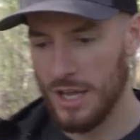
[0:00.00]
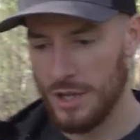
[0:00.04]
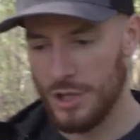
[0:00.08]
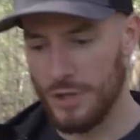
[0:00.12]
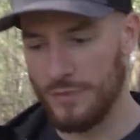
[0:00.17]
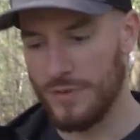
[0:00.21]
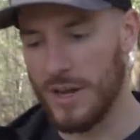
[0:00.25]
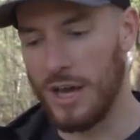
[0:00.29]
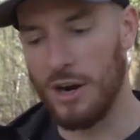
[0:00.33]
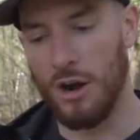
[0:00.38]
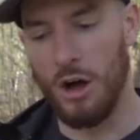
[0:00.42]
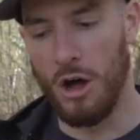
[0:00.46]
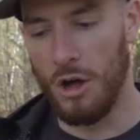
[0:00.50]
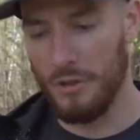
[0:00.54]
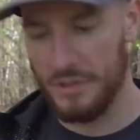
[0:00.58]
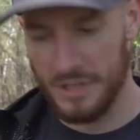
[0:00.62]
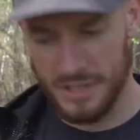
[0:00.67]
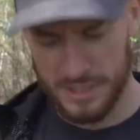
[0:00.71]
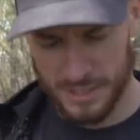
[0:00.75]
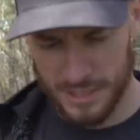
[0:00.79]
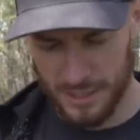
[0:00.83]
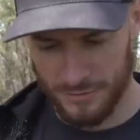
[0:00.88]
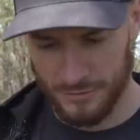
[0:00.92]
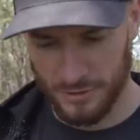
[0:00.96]
you've got all
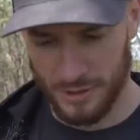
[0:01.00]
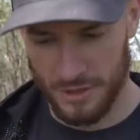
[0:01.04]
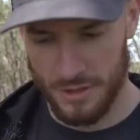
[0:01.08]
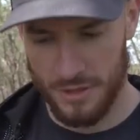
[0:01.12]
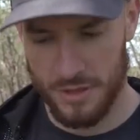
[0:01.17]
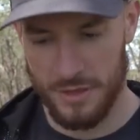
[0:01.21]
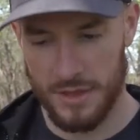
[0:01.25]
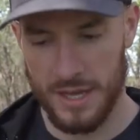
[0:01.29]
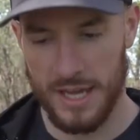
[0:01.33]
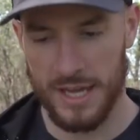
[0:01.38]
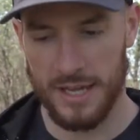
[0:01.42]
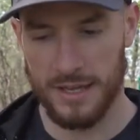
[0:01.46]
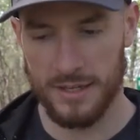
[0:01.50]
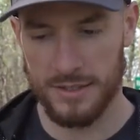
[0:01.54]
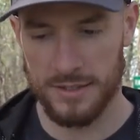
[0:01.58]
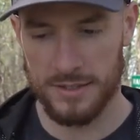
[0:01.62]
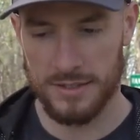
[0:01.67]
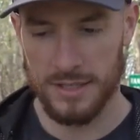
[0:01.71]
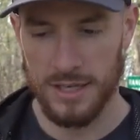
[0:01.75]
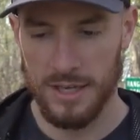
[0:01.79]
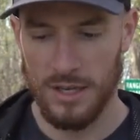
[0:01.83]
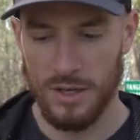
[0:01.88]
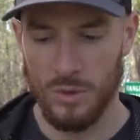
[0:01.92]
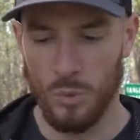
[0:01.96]
these different
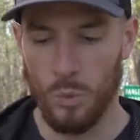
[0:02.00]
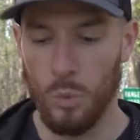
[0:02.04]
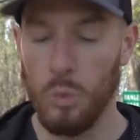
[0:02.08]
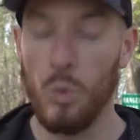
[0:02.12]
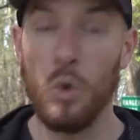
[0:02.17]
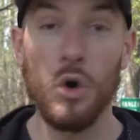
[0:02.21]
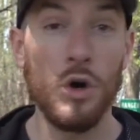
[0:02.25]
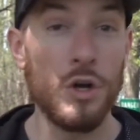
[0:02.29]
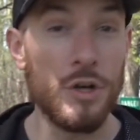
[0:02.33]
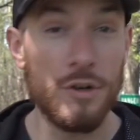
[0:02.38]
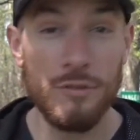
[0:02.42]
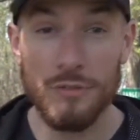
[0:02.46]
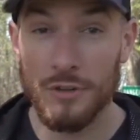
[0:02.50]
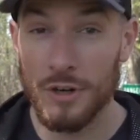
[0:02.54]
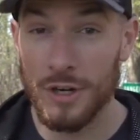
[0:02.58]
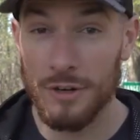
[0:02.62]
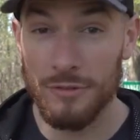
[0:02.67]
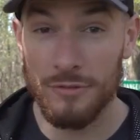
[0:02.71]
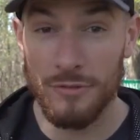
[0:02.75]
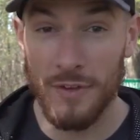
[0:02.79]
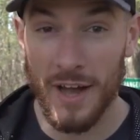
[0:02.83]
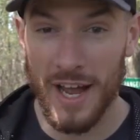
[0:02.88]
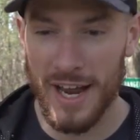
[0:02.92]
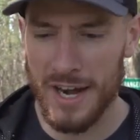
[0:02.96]
things, wood for
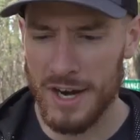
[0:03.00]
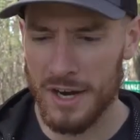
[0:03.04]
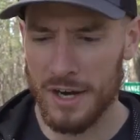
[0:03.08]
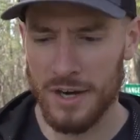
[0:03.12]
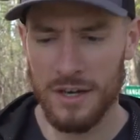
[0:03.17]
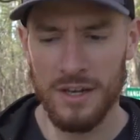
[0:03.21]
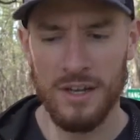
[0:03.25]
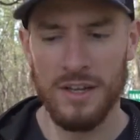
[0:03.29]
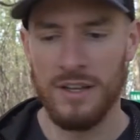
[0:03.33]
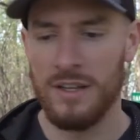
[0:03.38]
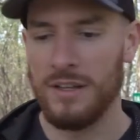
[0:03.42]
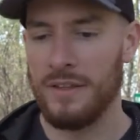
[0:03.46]
a fire,